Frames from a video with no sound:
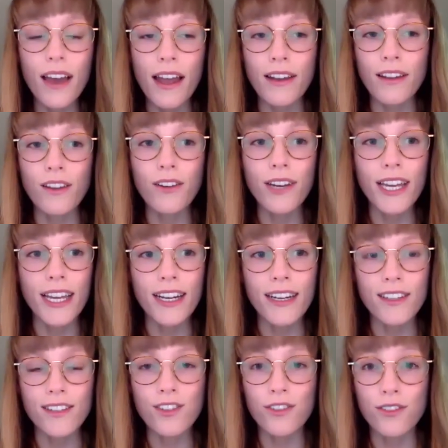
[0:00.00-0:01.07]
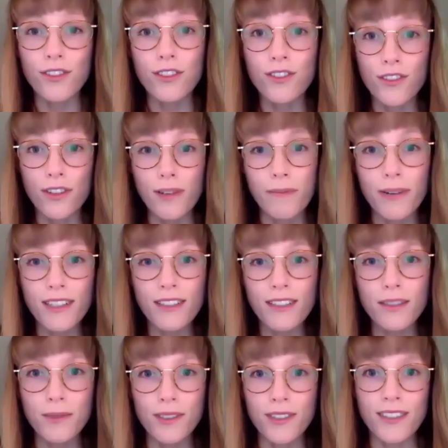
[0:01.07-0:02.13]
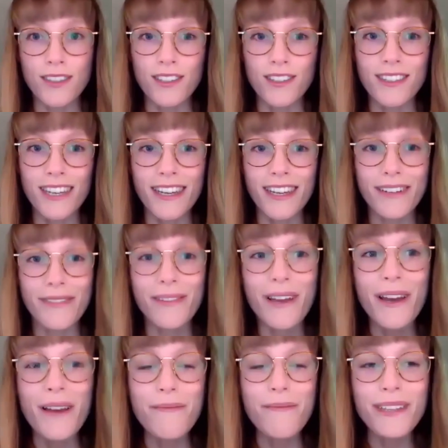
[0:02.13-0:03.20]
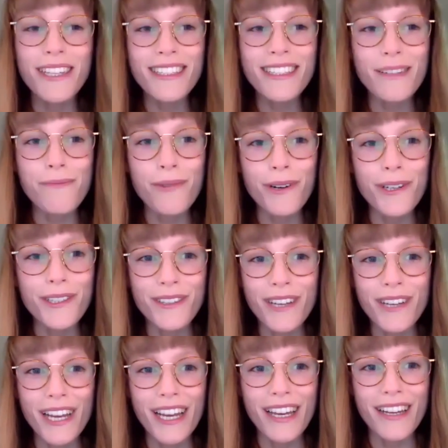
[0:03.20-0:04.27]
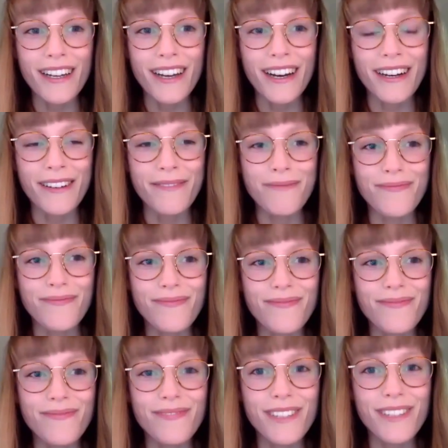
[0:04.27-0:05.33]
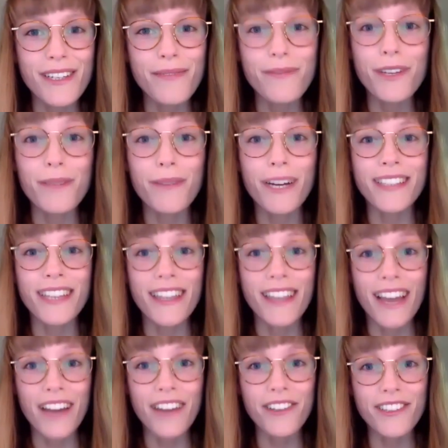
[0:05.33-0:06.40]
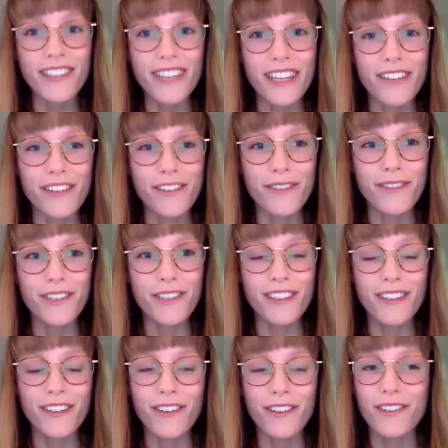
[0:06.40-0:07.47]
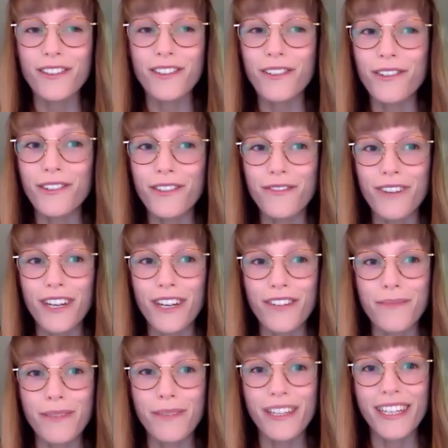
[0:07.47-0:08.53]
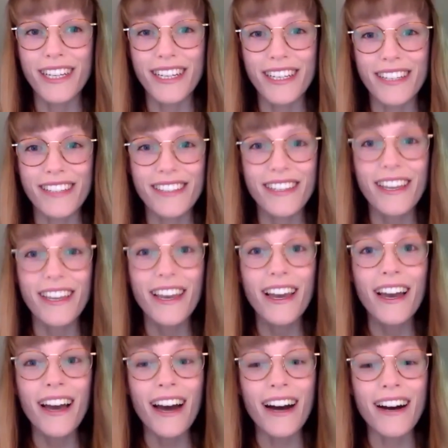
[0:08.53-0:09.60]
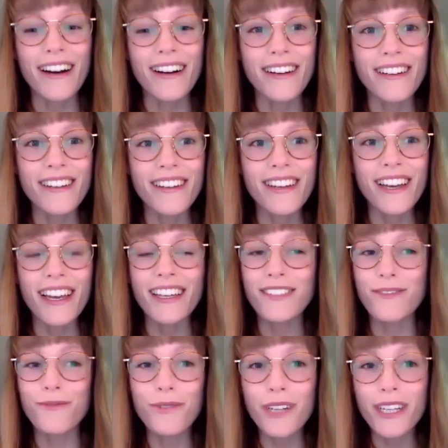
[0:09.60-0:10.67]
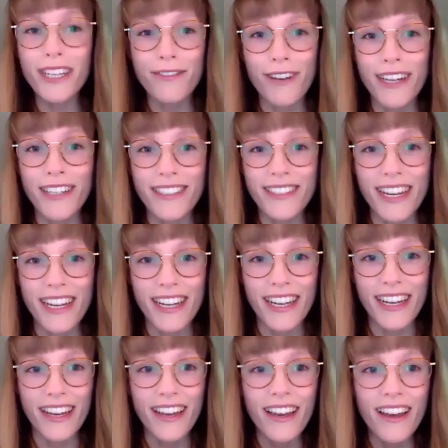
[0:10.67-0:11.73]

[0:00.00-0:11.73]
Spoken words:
looking at it through those three principles, as you said. But this approach, looking at you might say the other side, the reverse, all the vulnerabilities, is really fascinating.